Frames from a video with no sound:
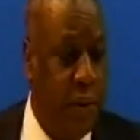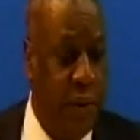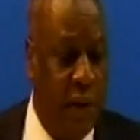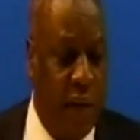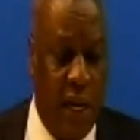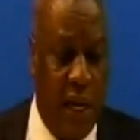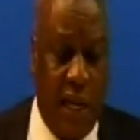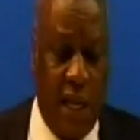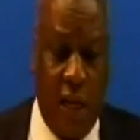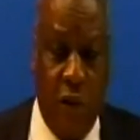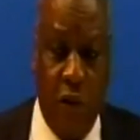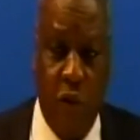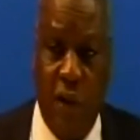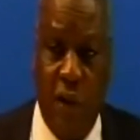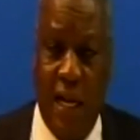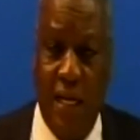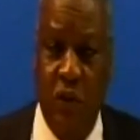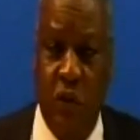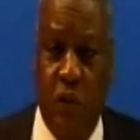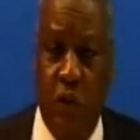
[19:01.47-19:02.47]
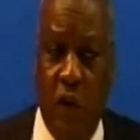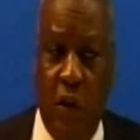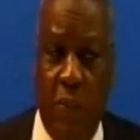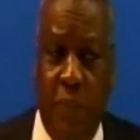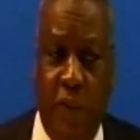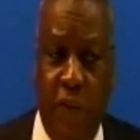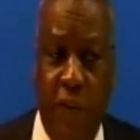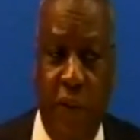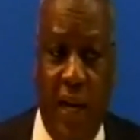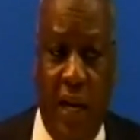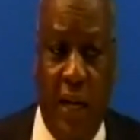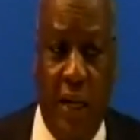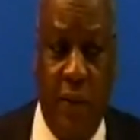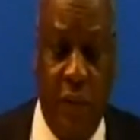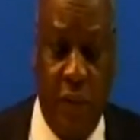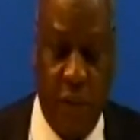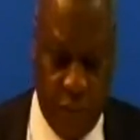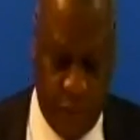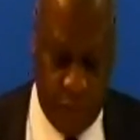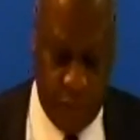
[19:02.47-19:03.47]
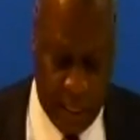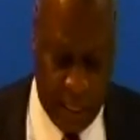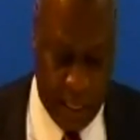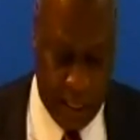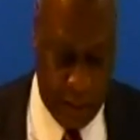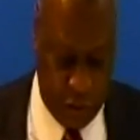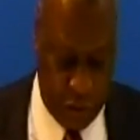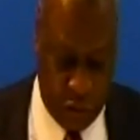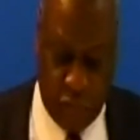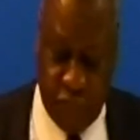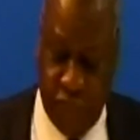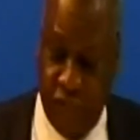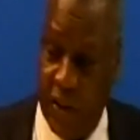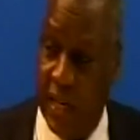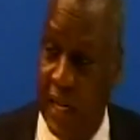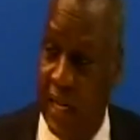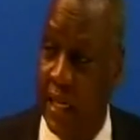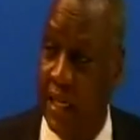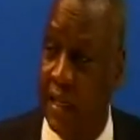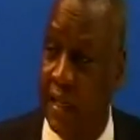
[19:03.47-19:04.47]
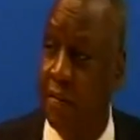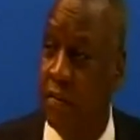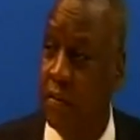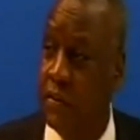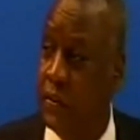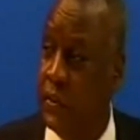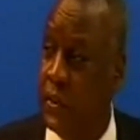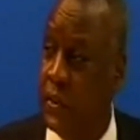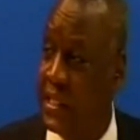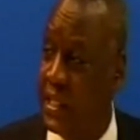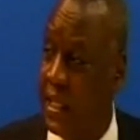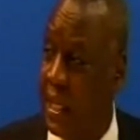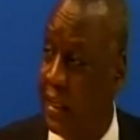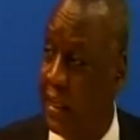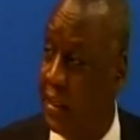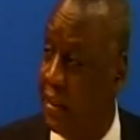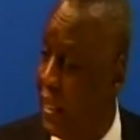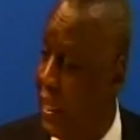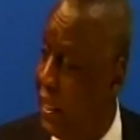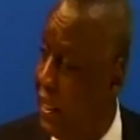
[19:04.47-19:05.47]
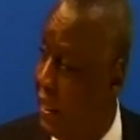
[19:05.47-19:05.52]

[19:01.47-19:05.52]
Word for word: uh, I would like to call upon now uh, Dr. Fairlie to start the,